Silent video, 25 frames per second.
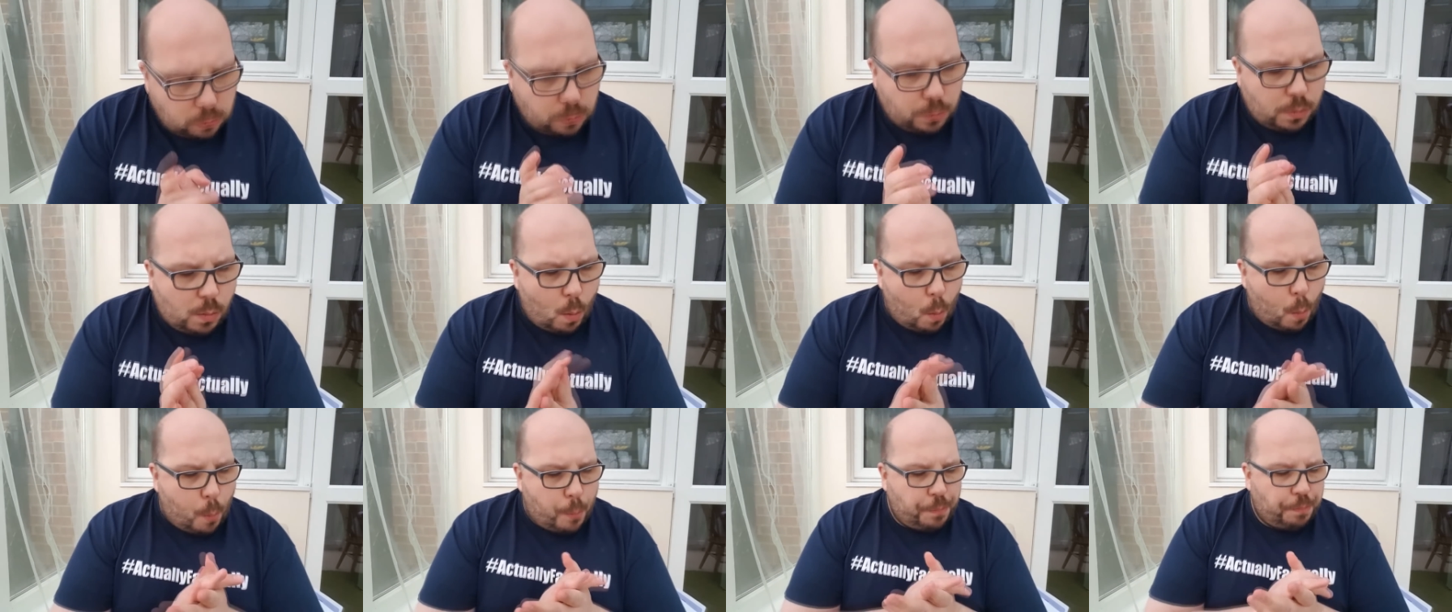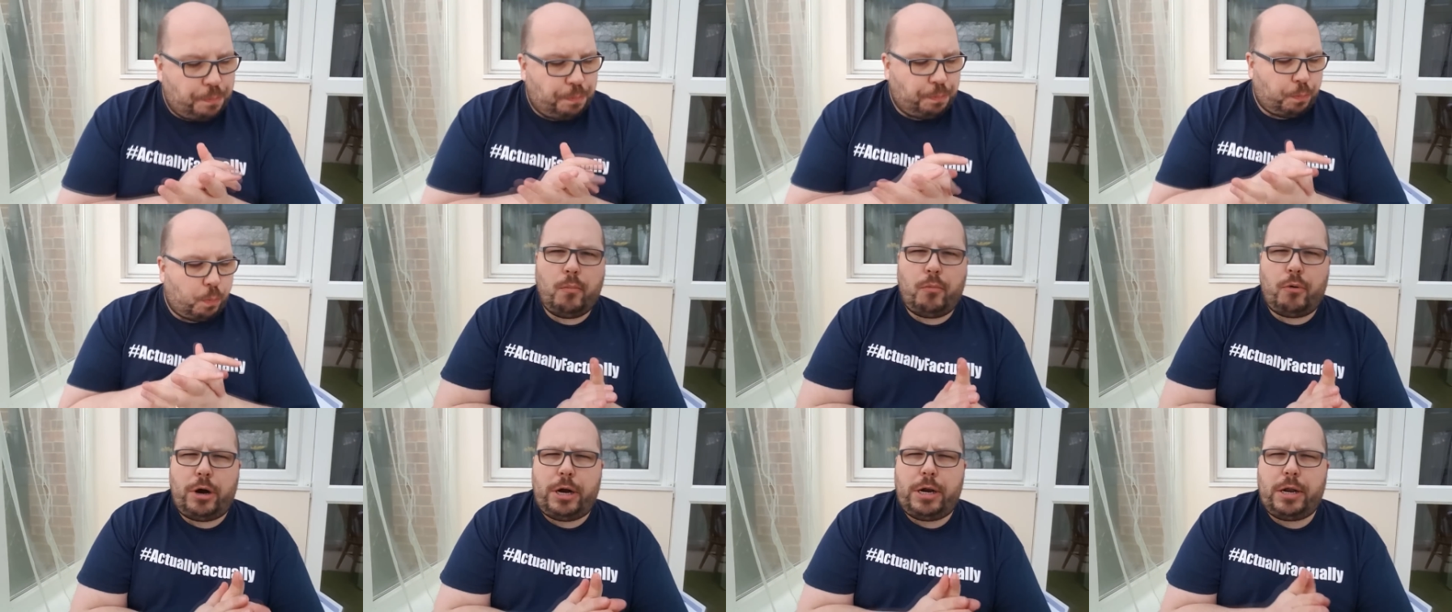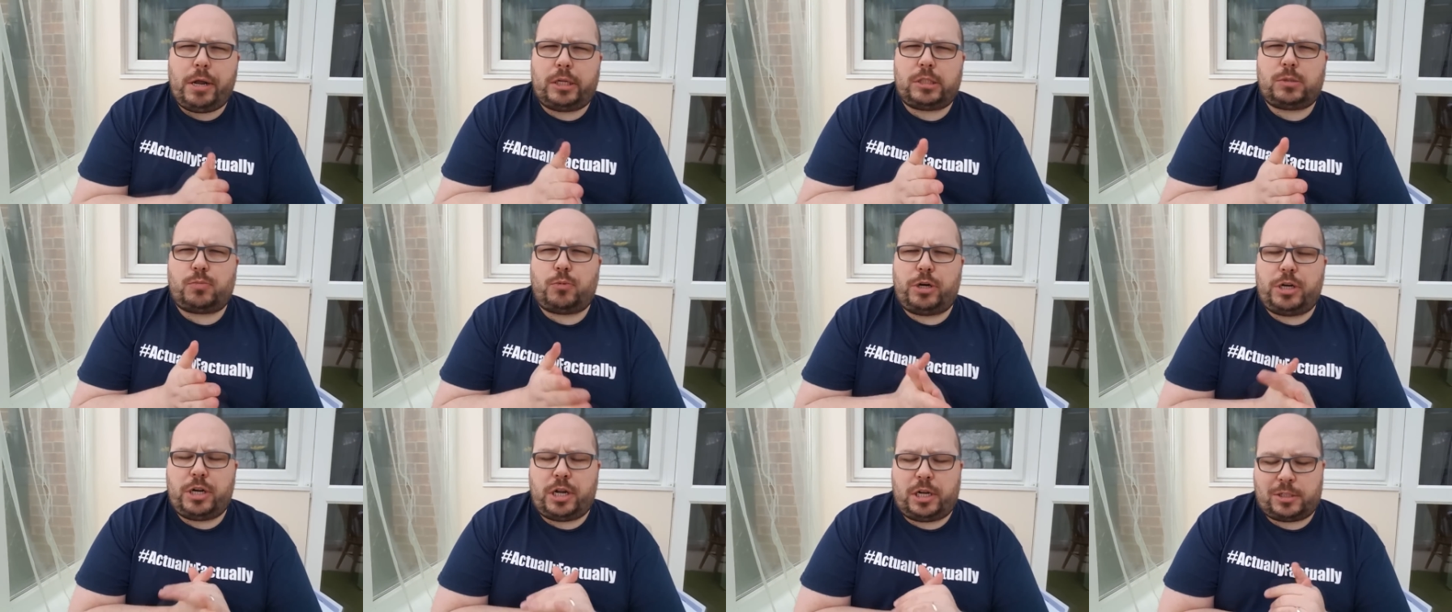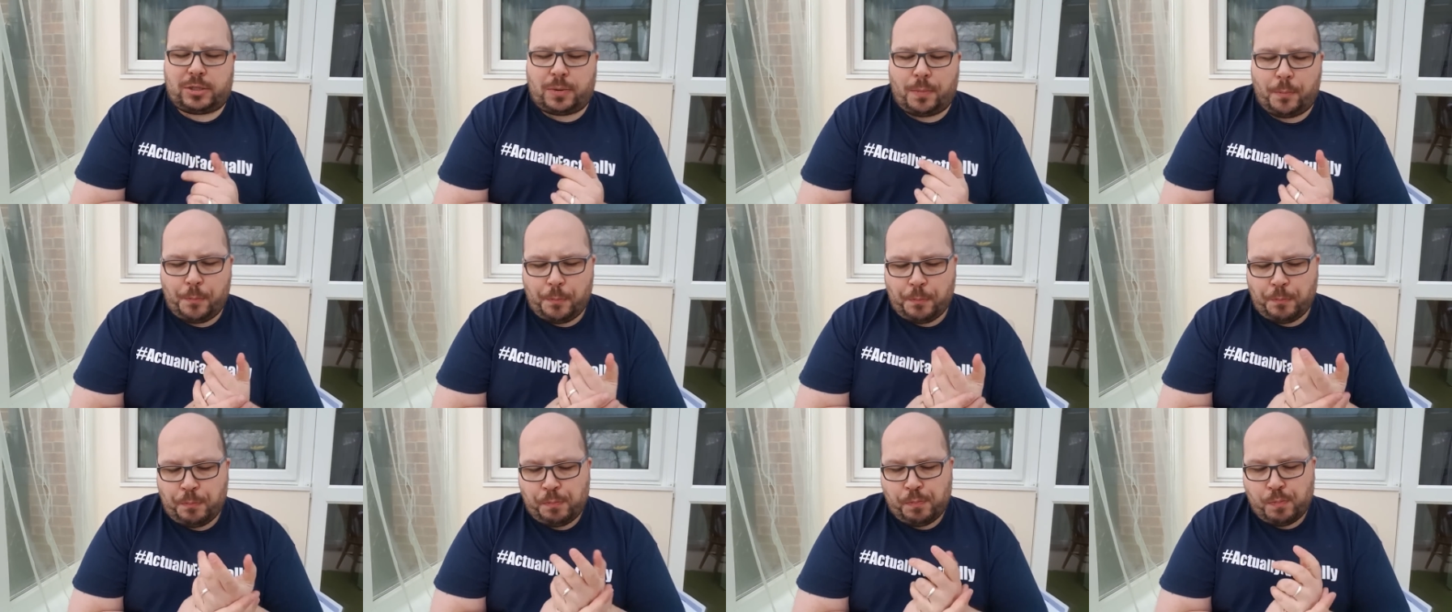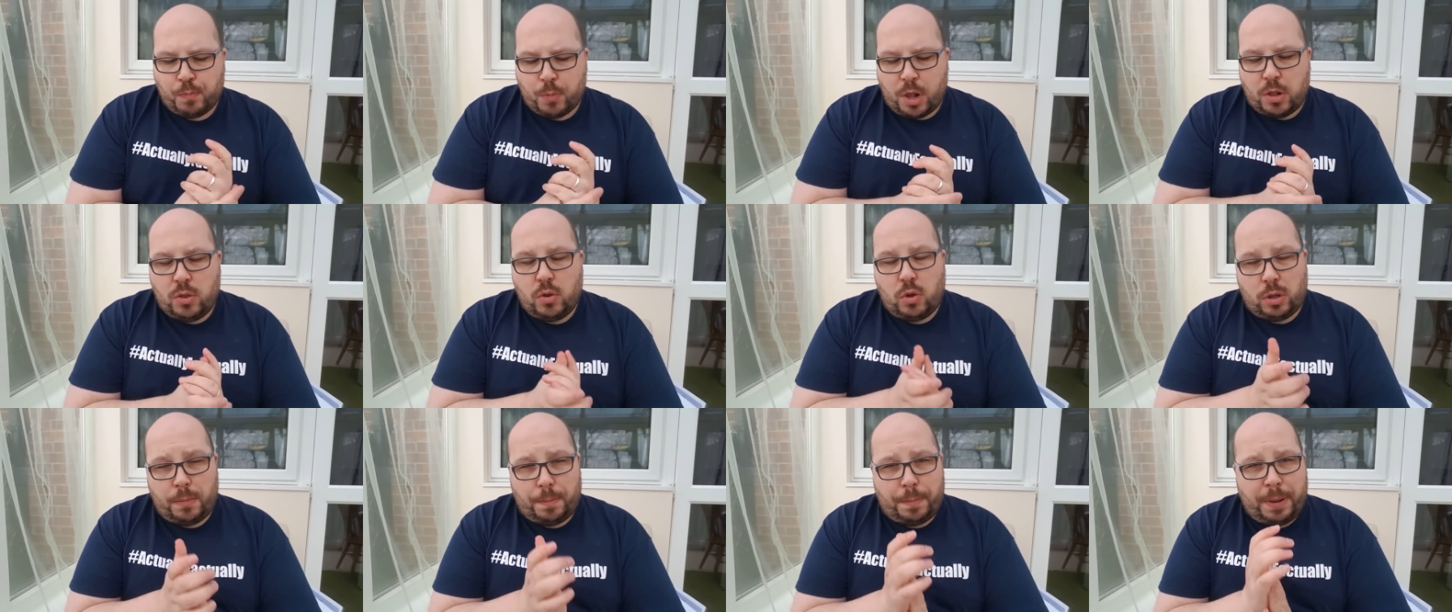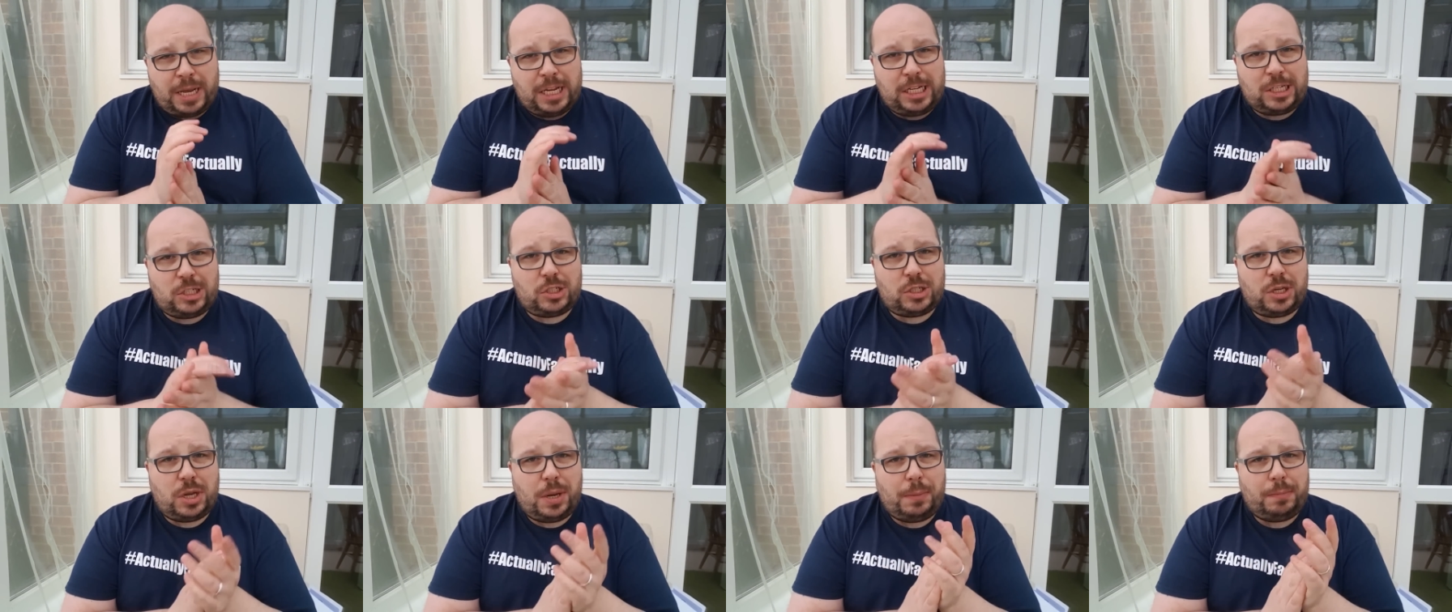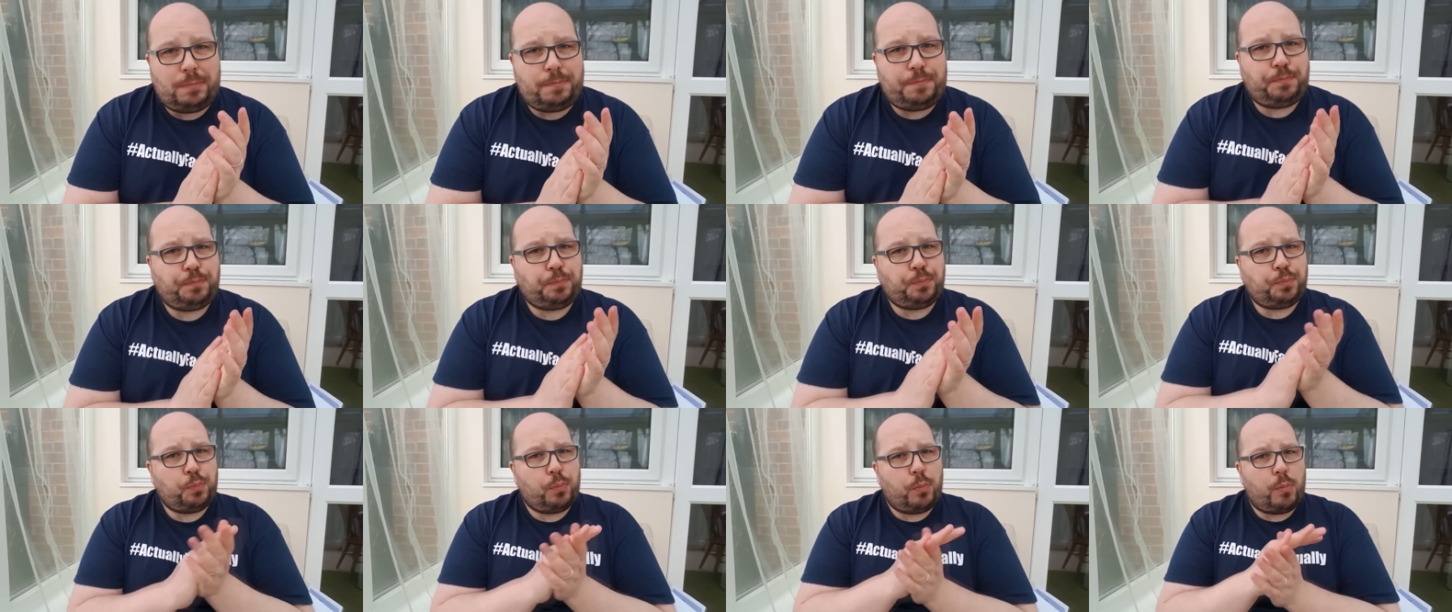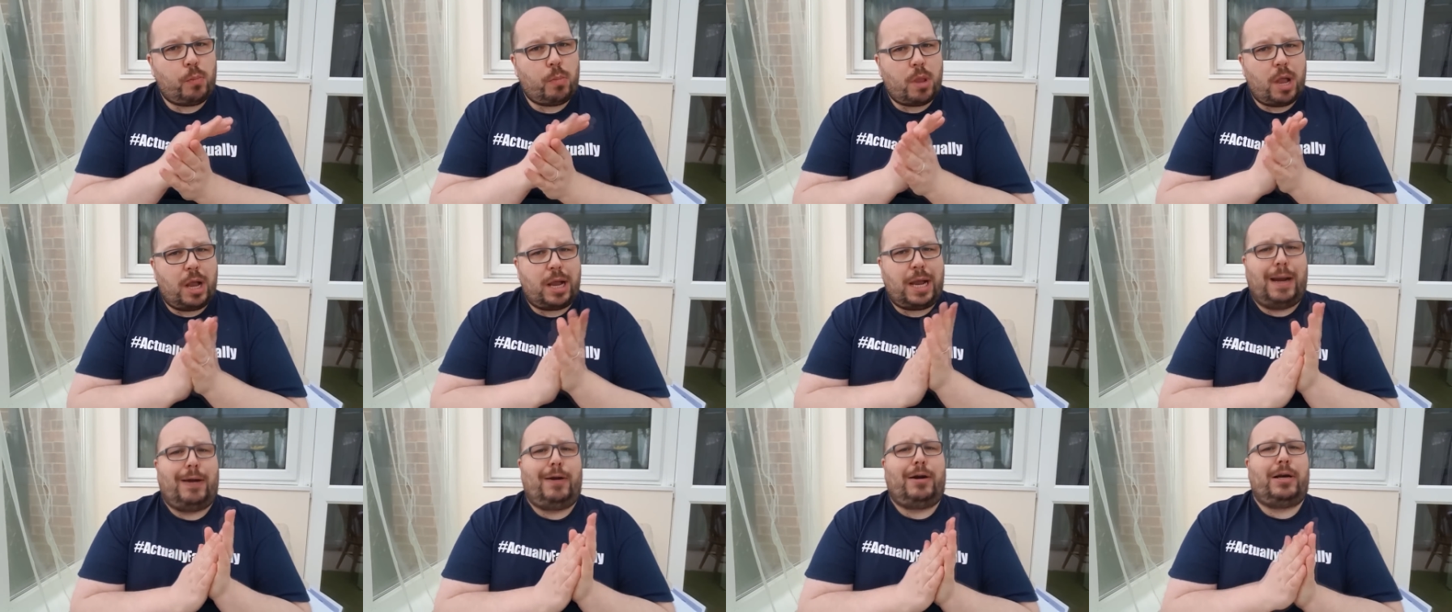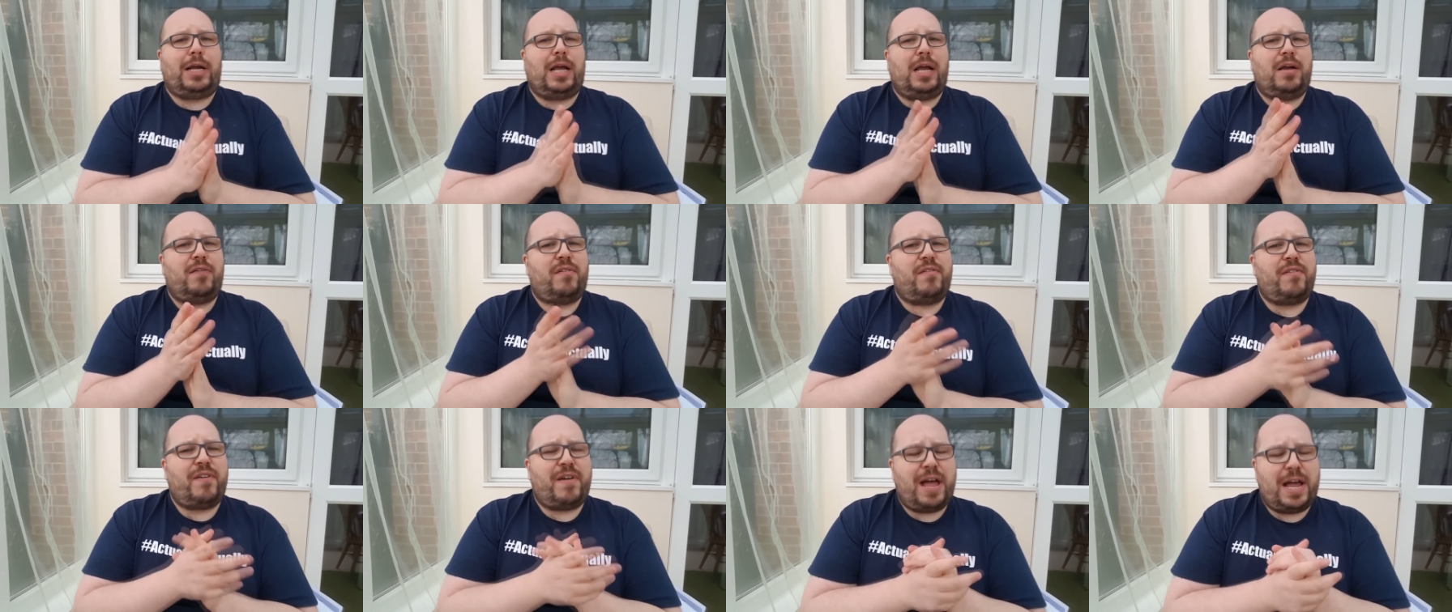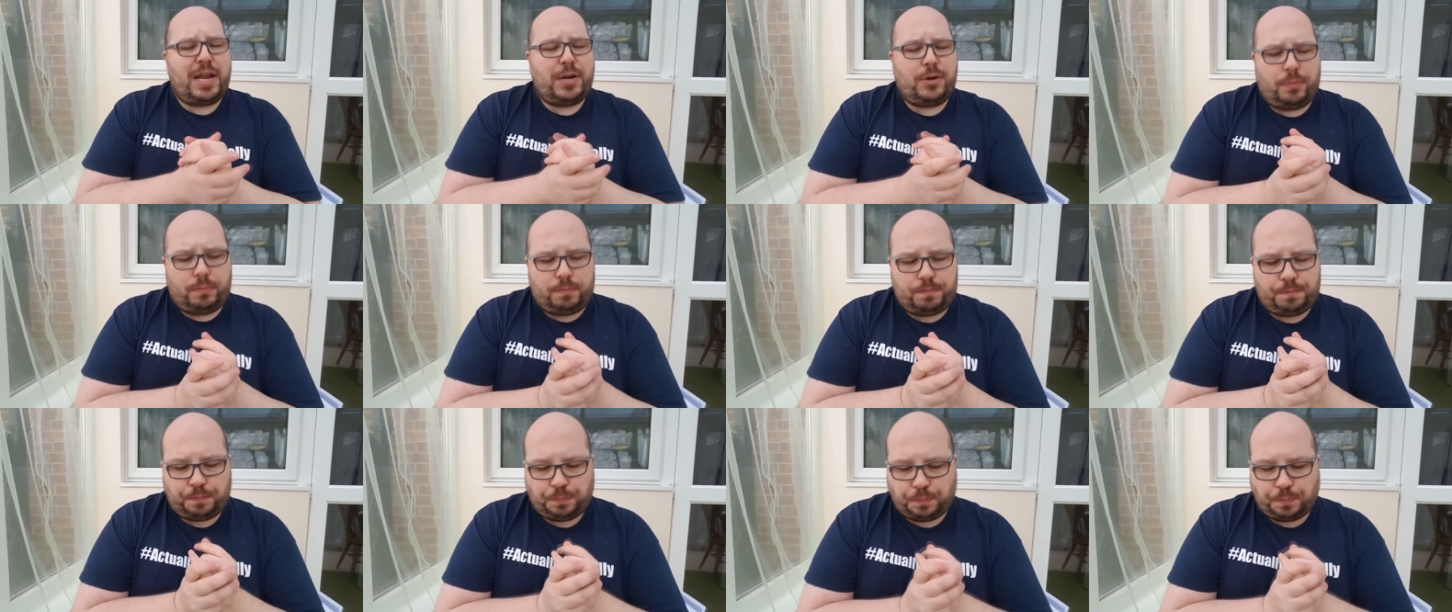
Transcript: Mmm, pretty nice, pretty nice. Not the best carrot cake I've ever had,